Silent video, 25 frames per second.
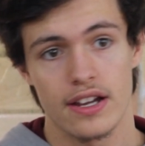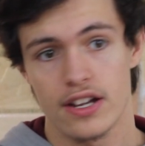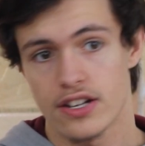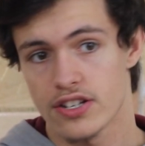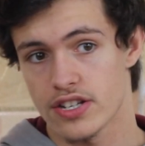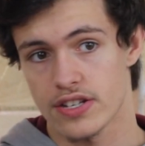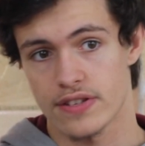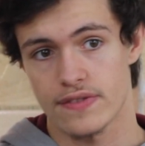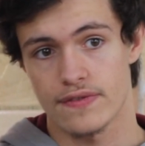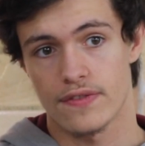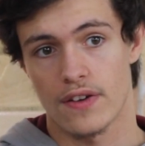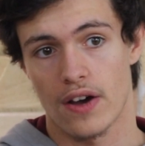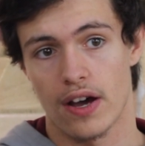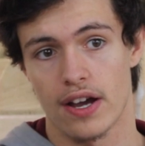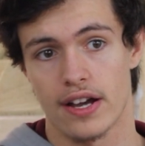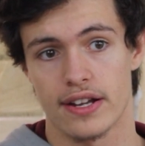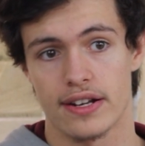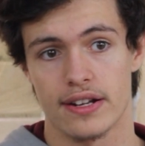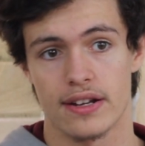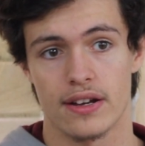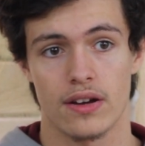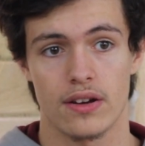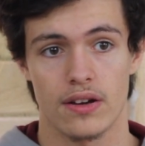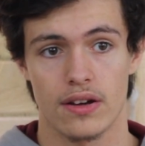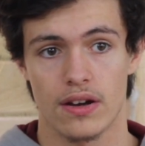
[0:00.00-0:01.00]
just fired
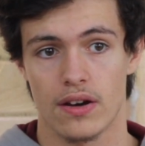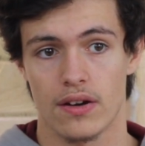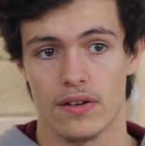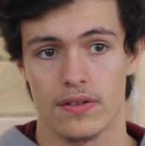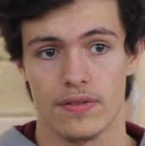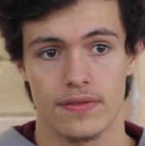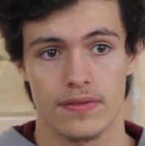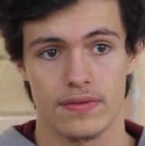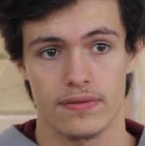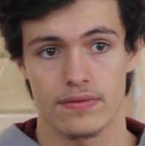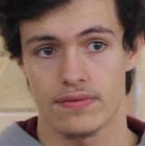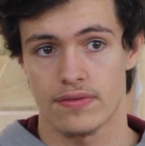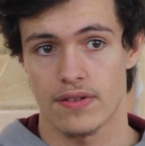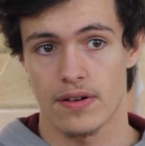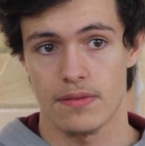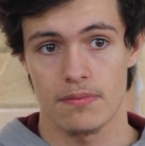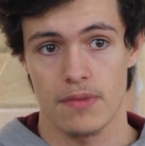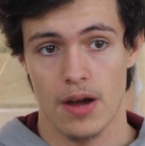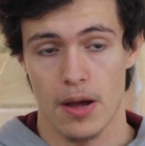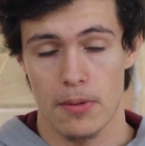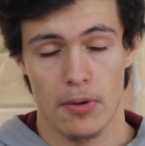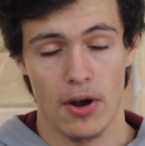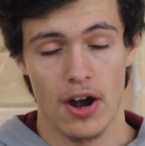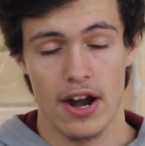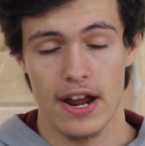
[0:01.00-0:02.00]
it off from
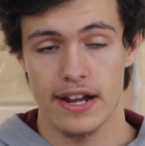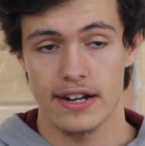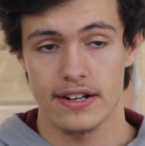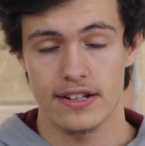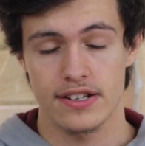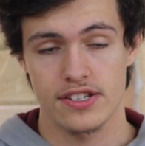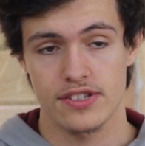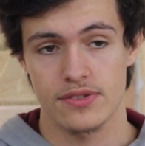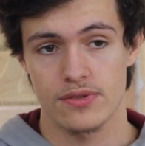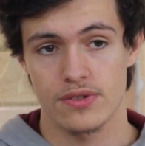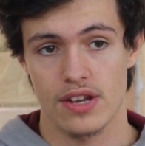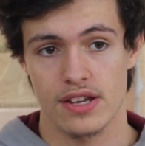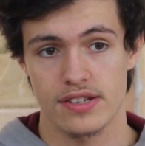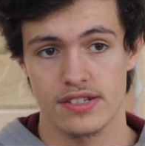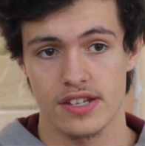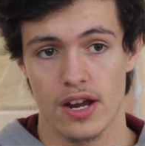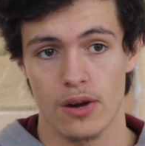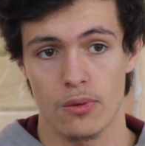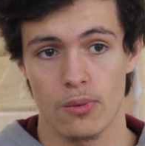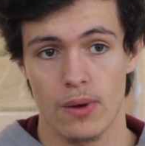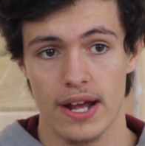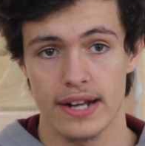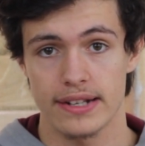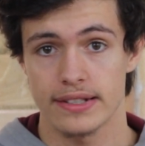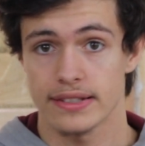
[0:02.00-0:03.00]
my brain as I
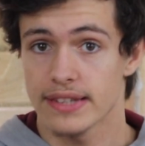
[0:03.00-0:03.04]
went,